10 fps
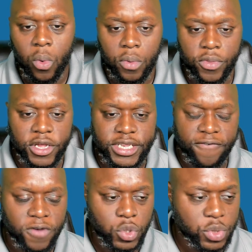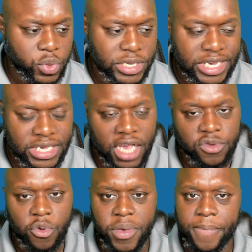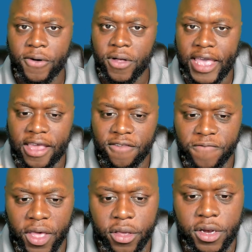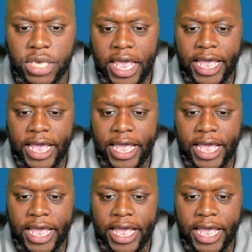the difference between successful people and failures